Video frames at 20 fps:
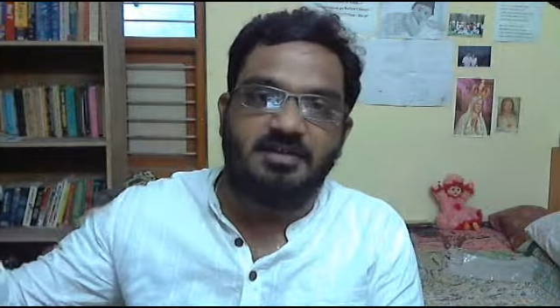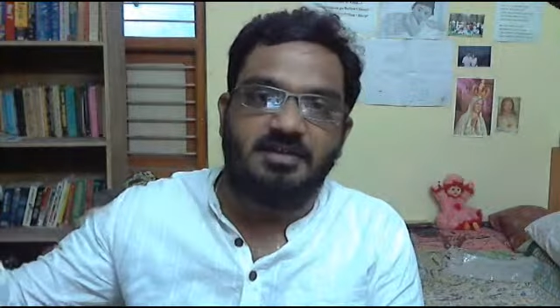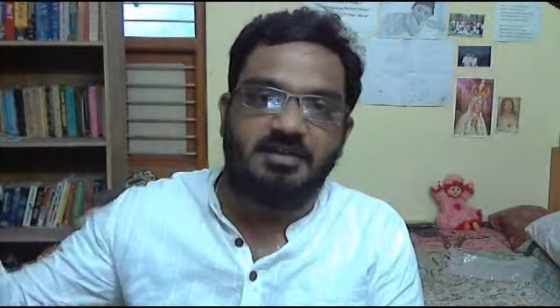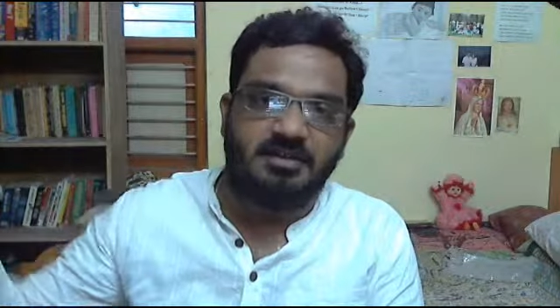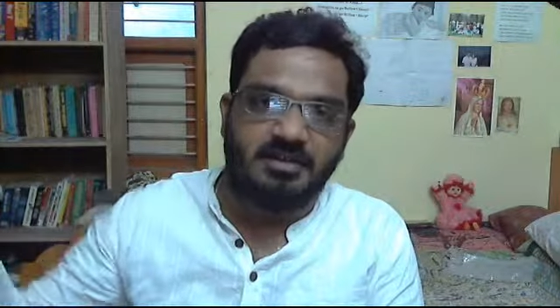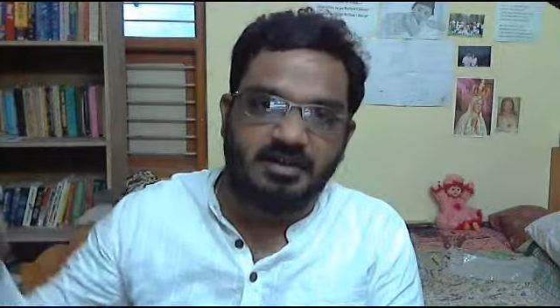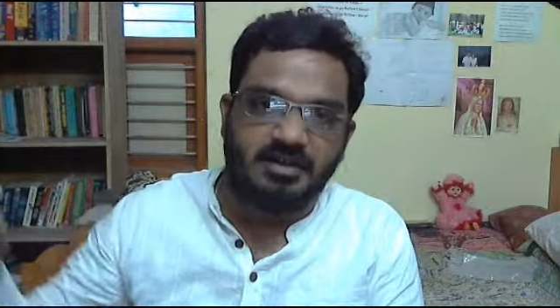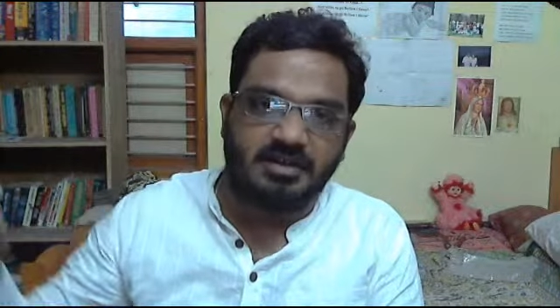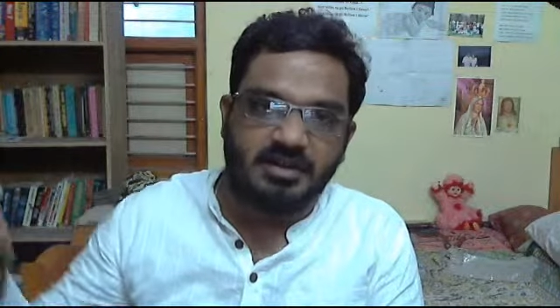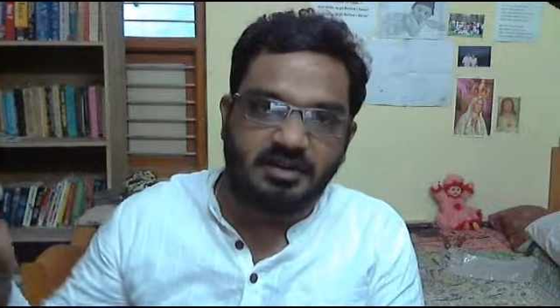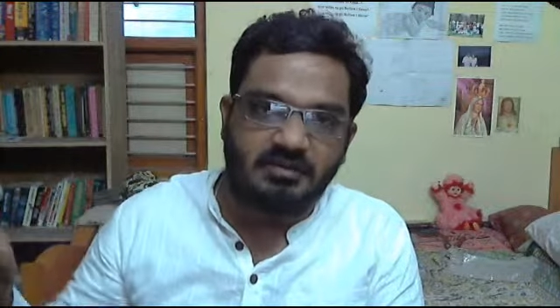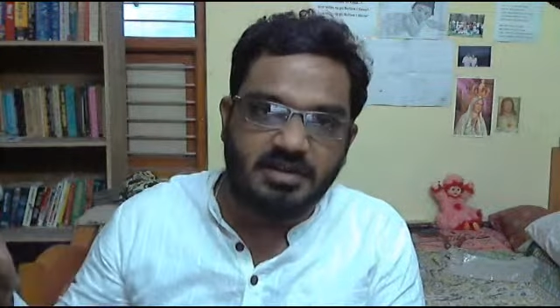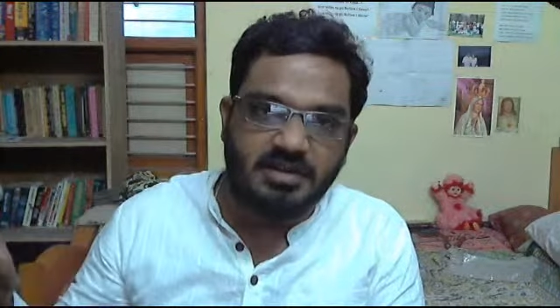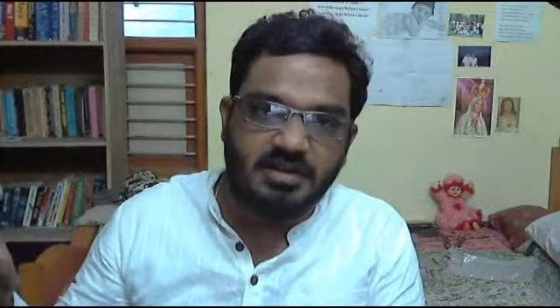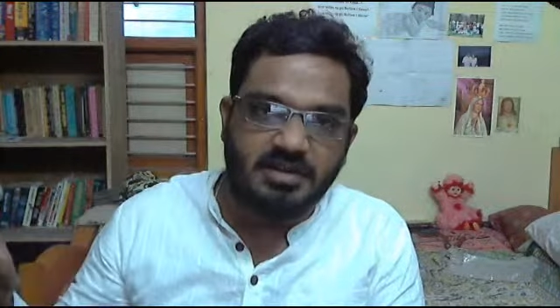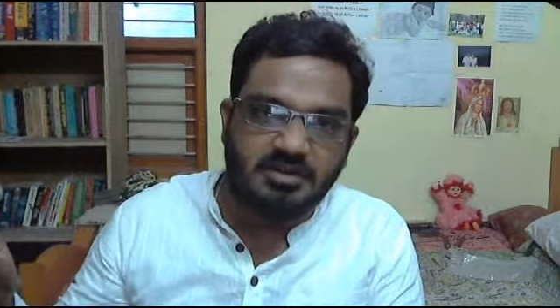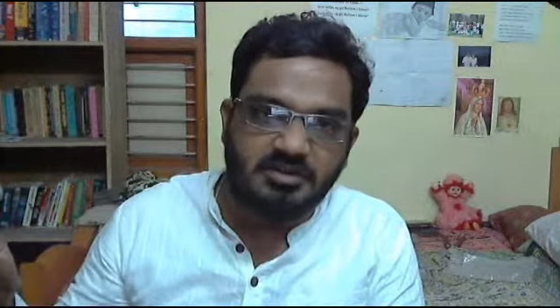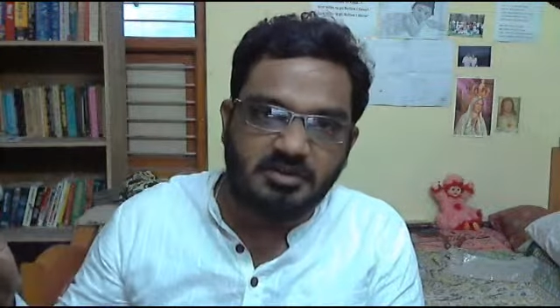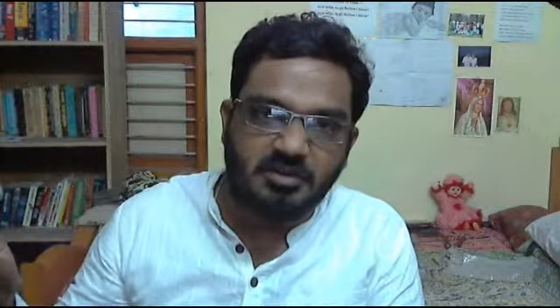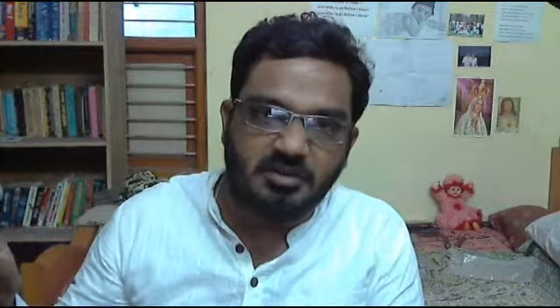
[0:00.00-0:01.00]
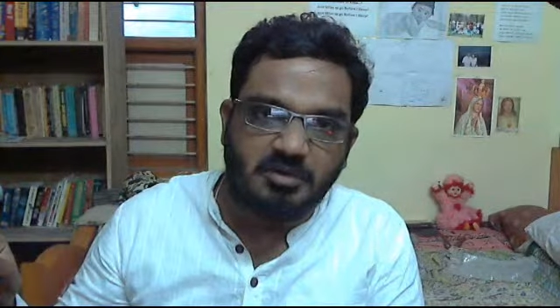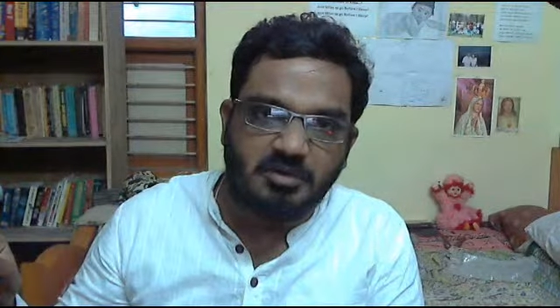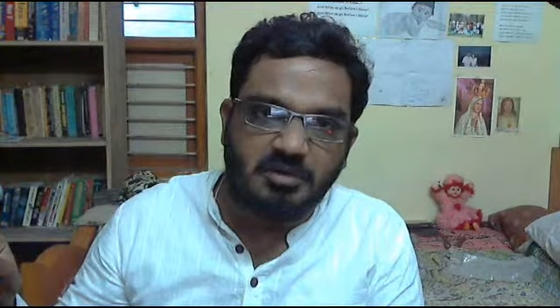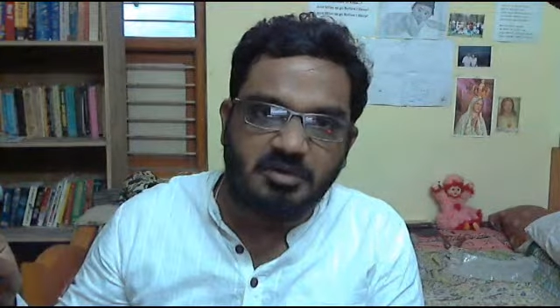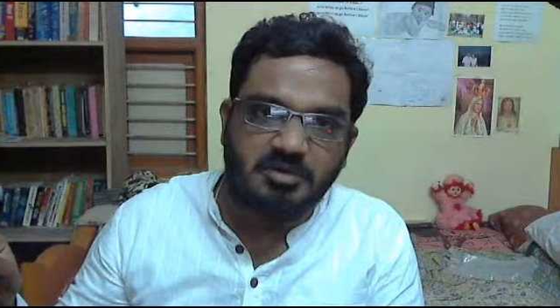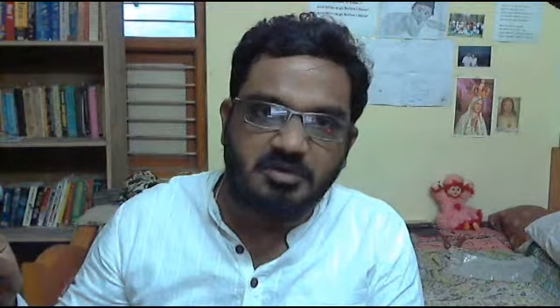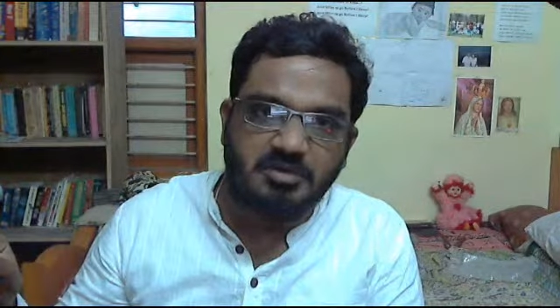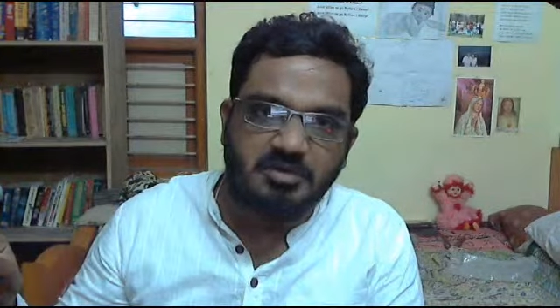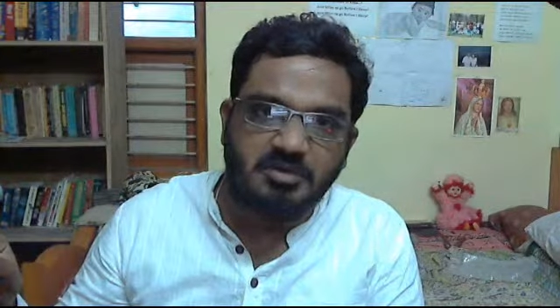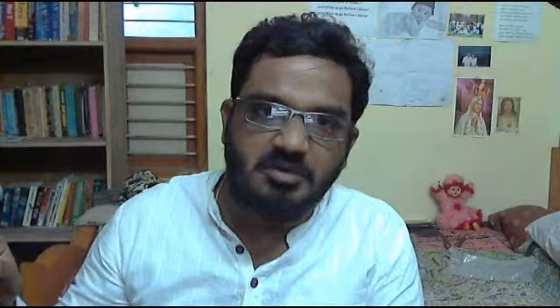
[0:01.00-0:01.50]
are loving
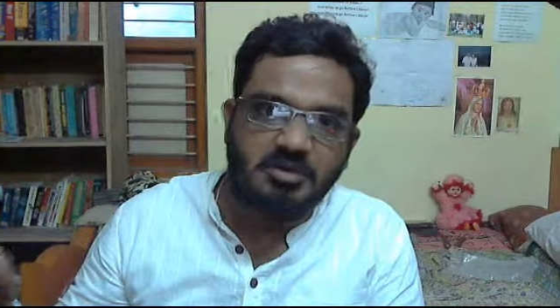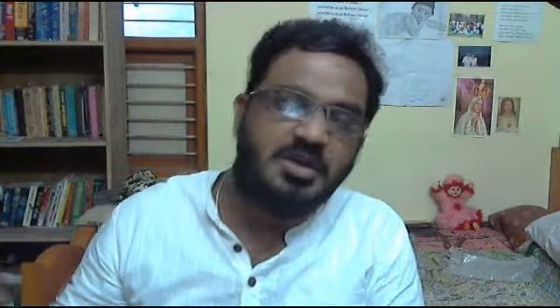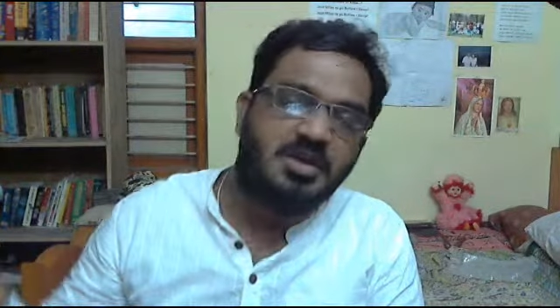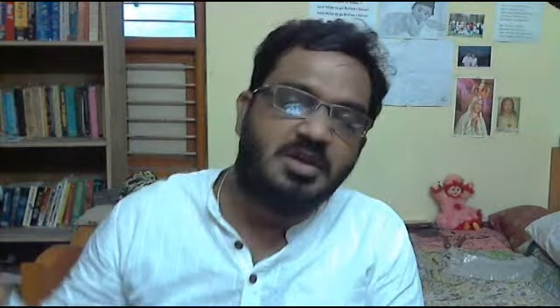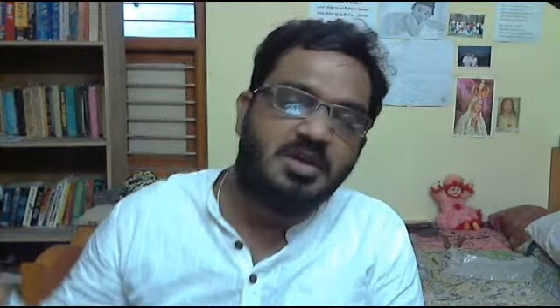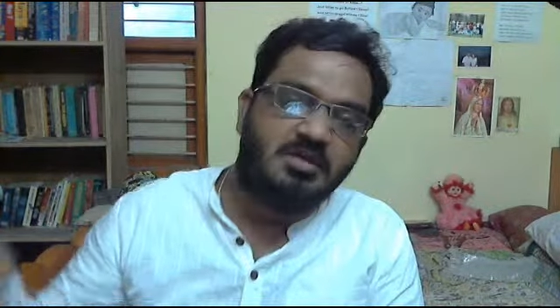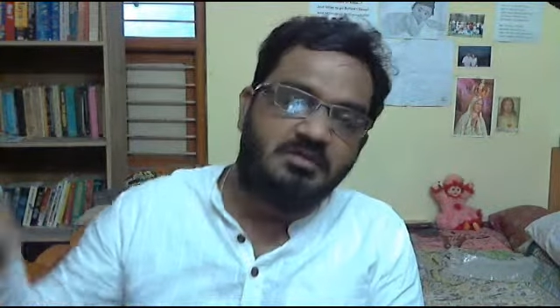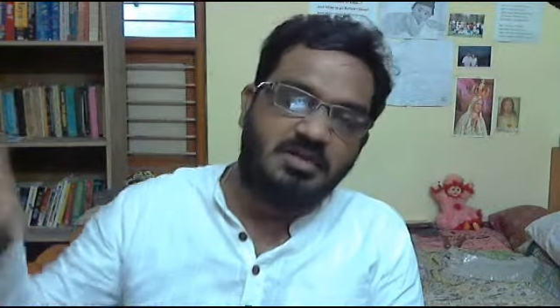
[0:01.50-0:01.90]
so and so,